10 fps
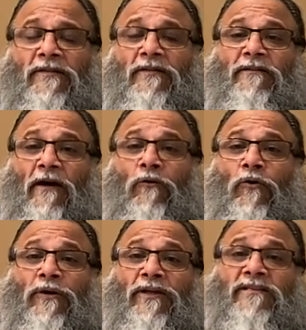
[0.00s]
These
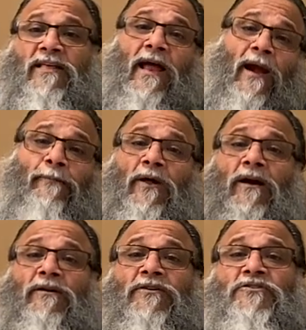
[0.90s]
aghoris they
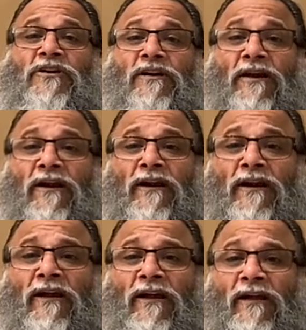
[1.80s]
abduct children,